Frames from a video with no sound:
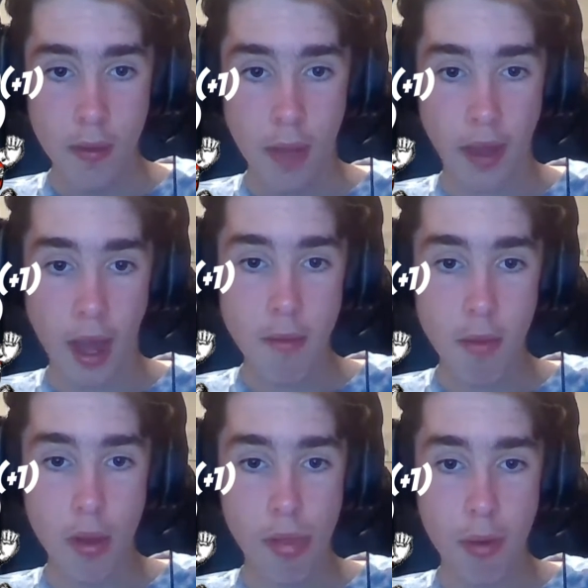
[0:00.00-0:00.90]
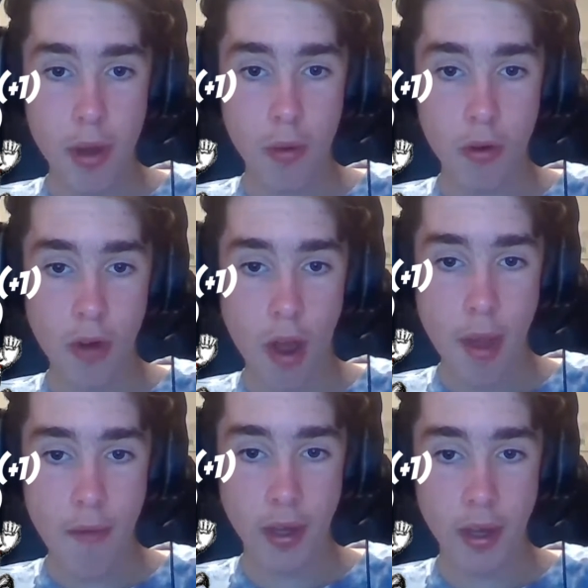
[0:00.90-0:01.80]
They came in at 3-quarter time
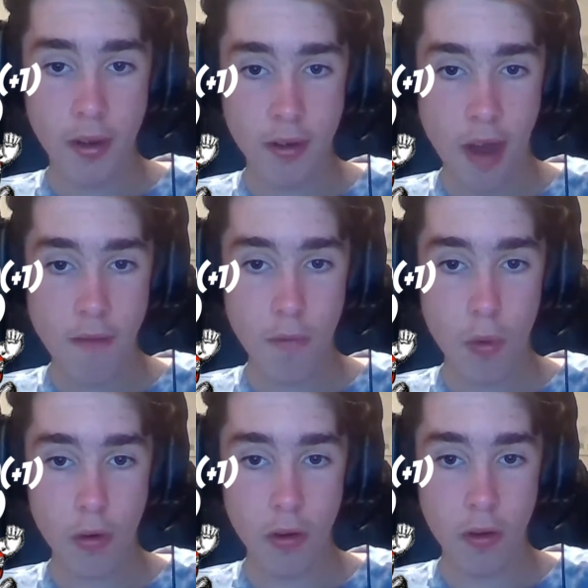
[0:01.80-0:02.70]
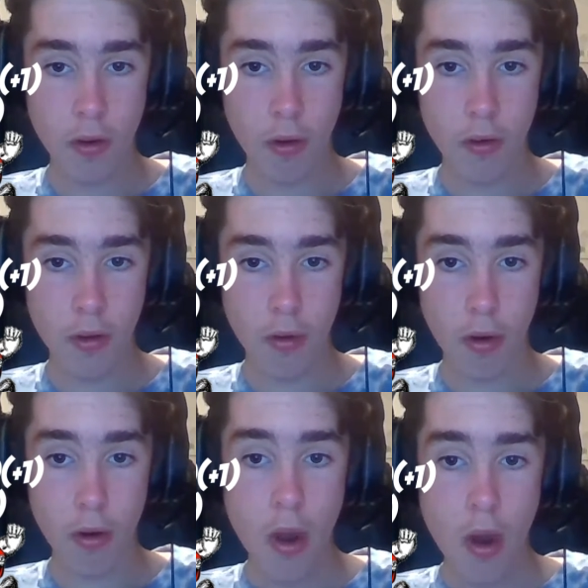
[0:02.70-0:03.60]
having kicked 10-4 to
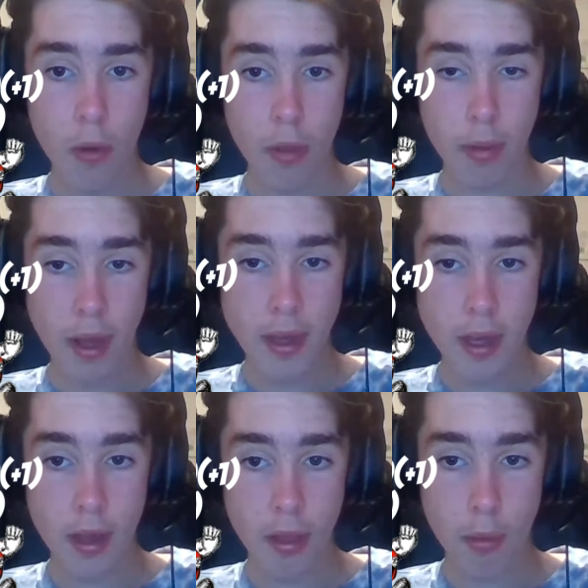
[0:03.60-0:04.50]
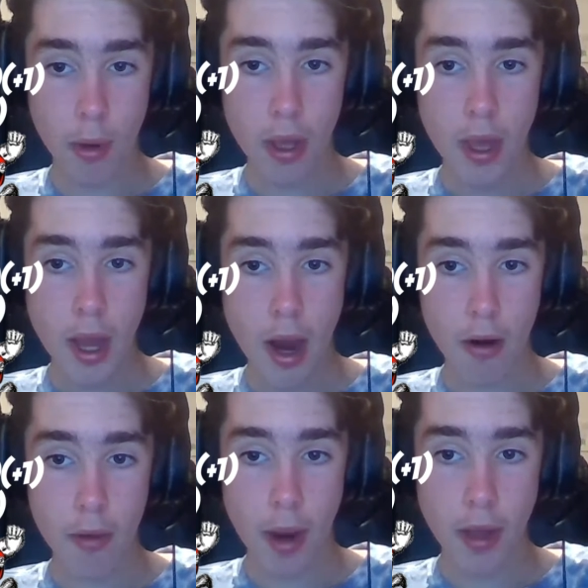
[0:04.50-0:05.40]
0-0, with Blake kicking 3,
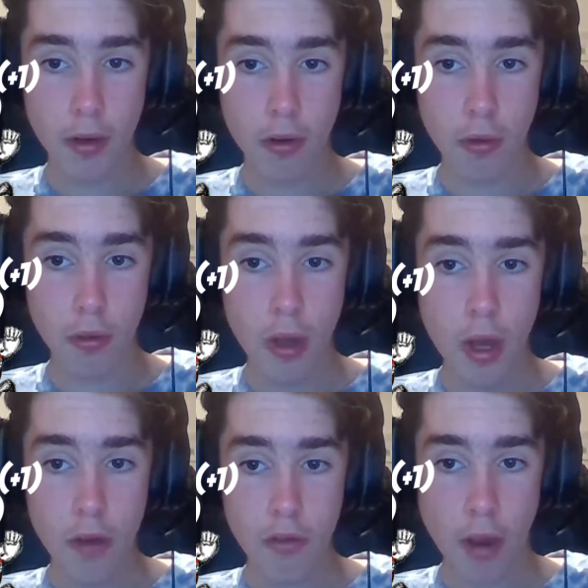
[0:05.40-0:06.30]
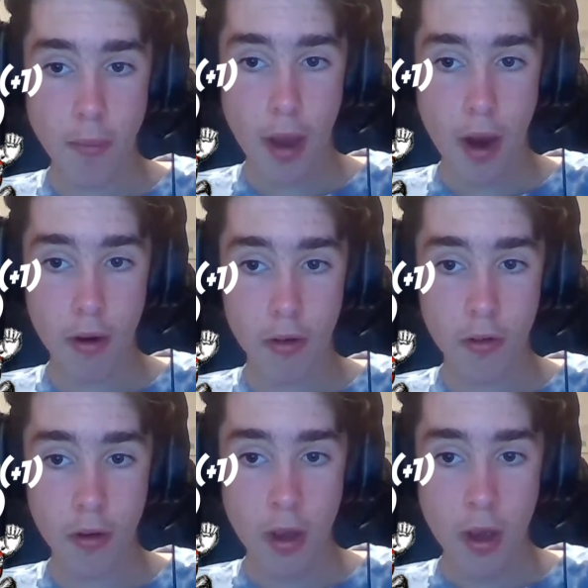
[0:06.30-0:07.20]
Harry Bailey 2, Jake
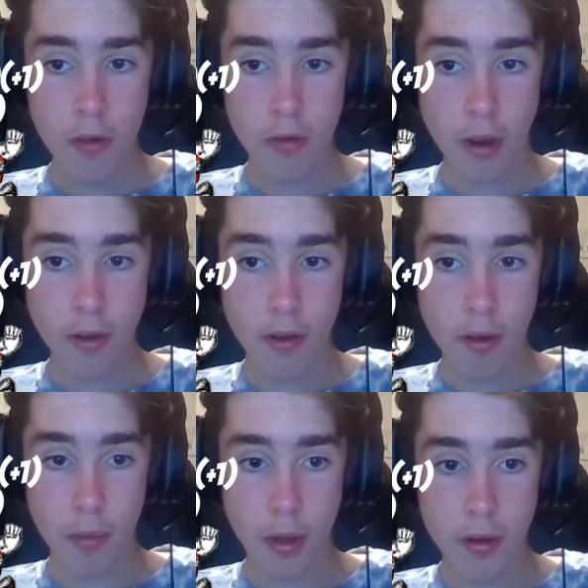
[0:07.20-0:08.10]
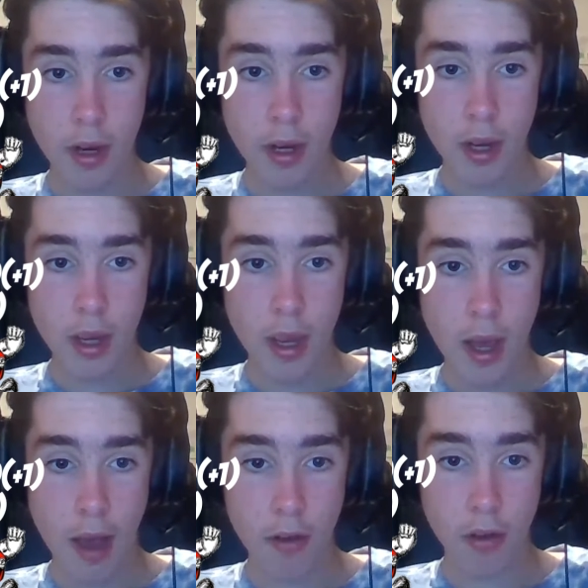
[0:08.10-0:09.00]
Parrish, Jake Semler, TD,
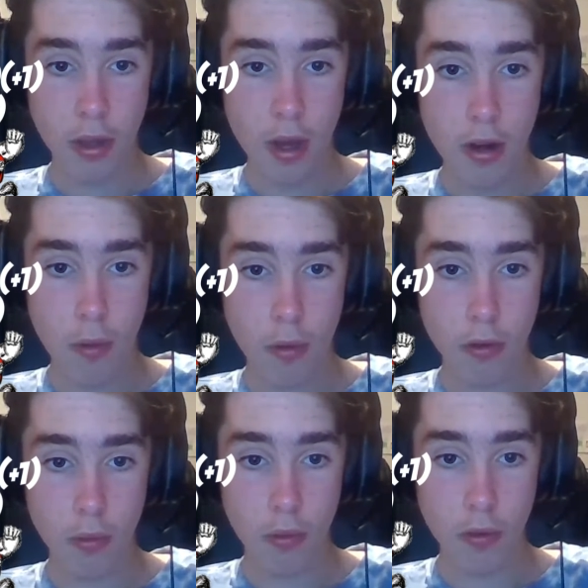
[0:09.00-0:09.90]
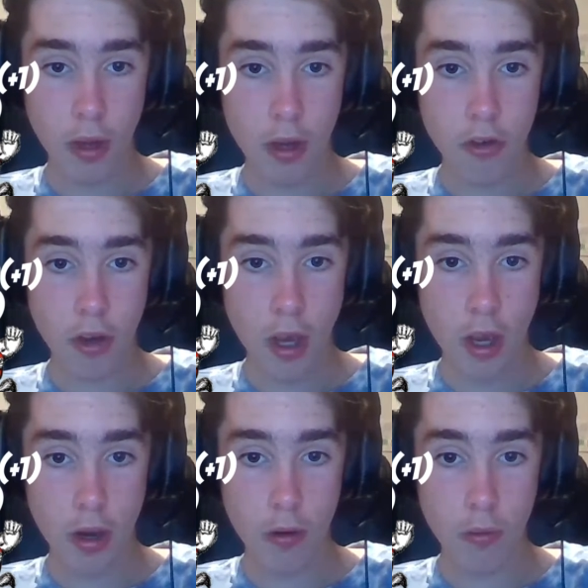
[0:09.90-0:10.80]
Ashley and Noah Saunders each
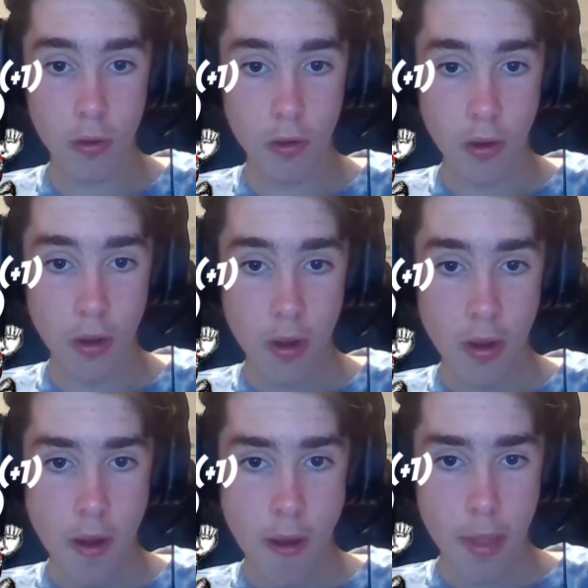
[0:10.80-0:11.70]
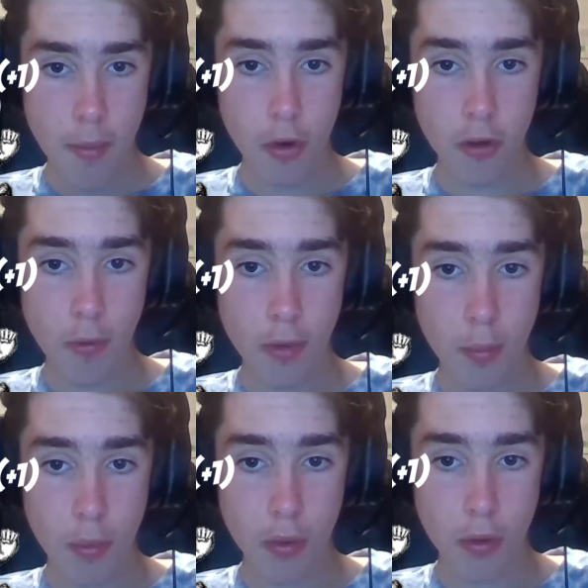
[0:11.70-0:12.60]
kicking goals. The boys moved
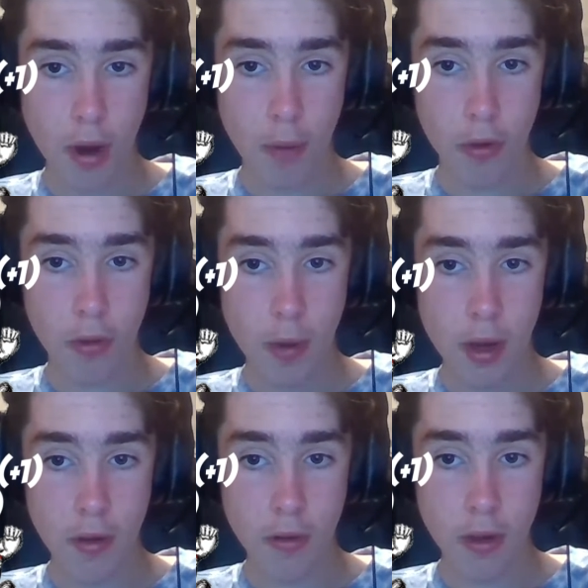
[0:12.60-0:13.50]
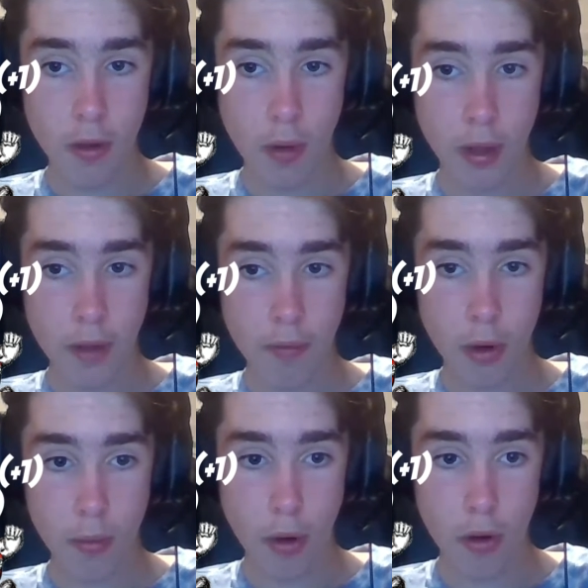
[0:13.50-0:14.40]
the ball around with speed and skill and left
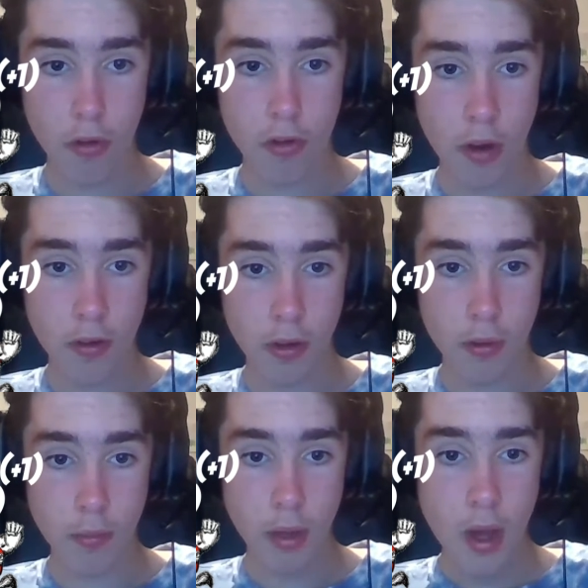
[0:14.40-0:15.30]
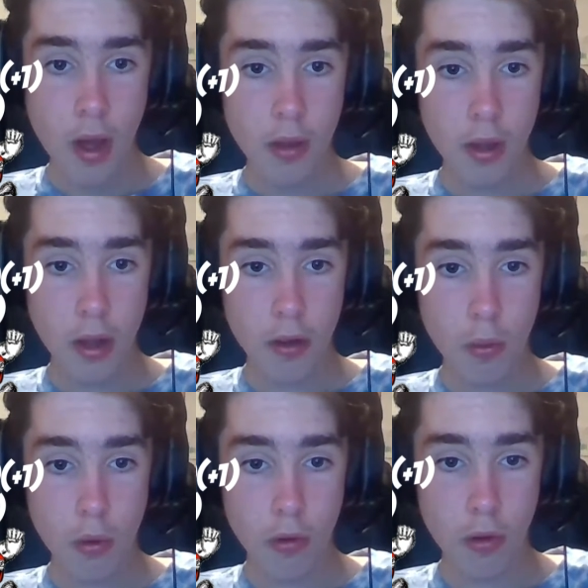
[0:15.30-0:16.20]
their opponents chasing them. The last
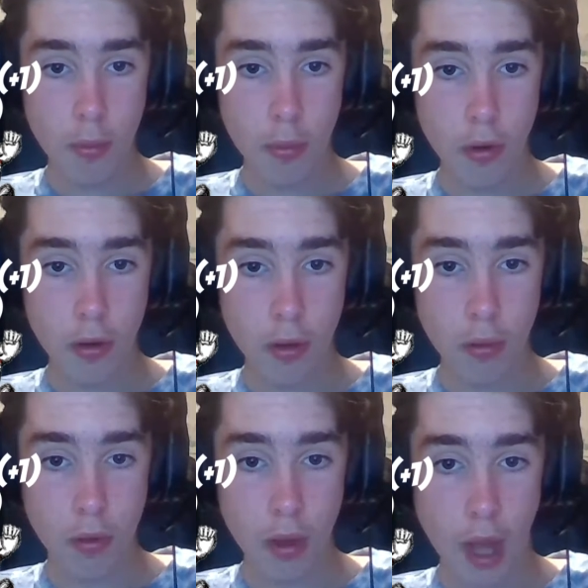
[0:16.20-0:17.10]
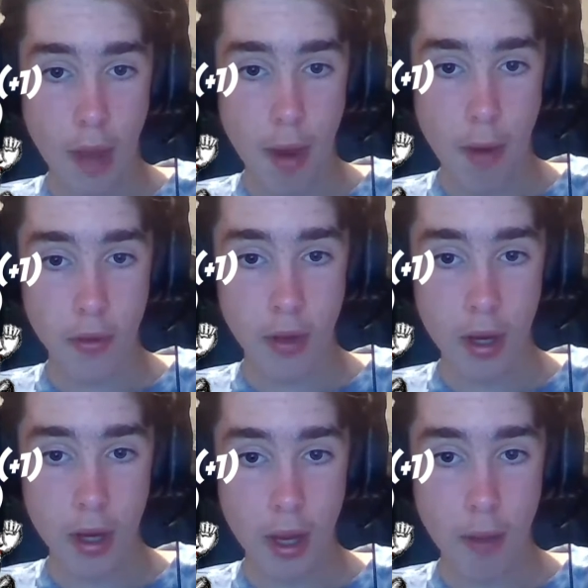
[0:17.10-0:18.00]
quarter saw the boys closed the game out with
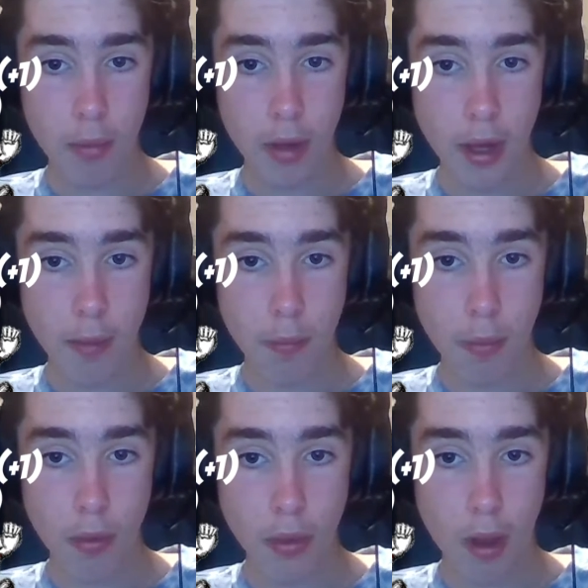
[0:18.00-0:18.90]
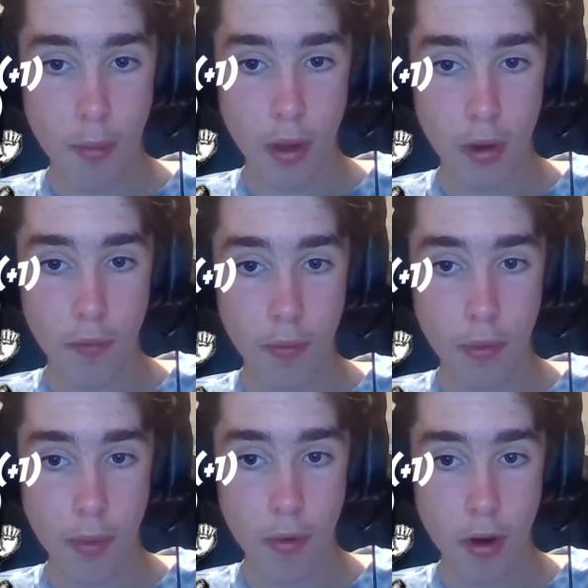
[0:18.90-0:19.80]
TD and Blake both coming off in
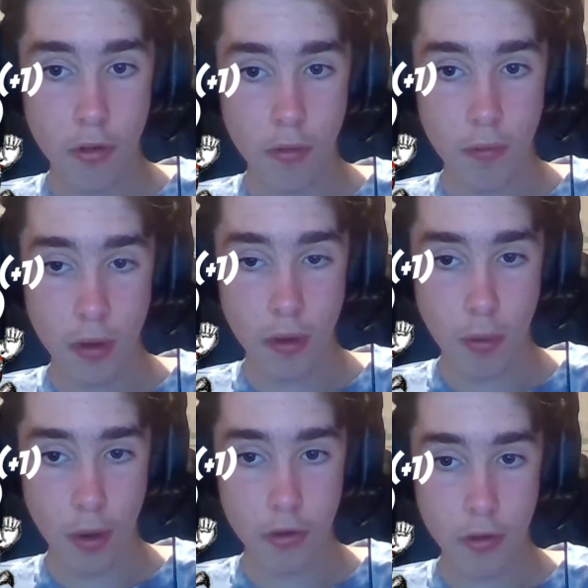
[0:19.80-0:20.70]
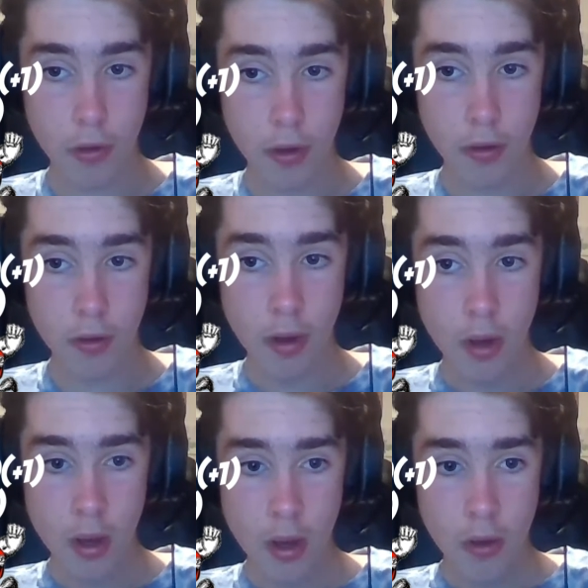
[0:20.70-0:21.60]
preparation for Div 1 duties.
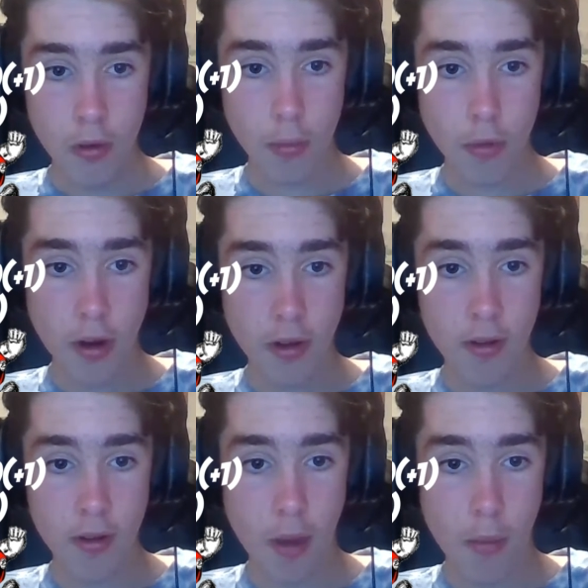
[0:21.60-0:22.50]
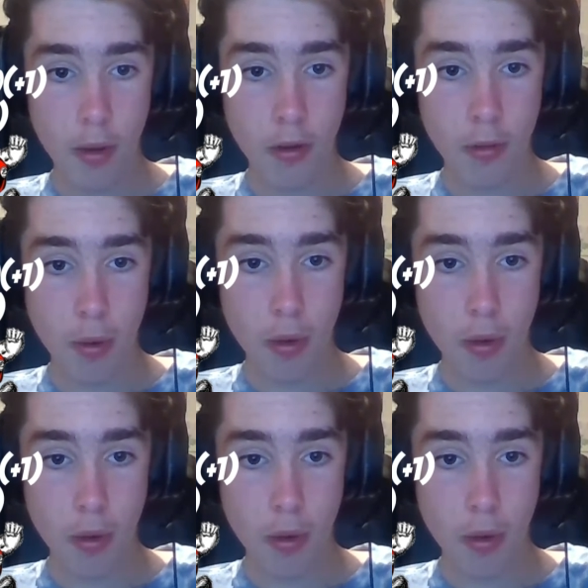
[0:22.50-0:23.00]
Thom and Sam Williams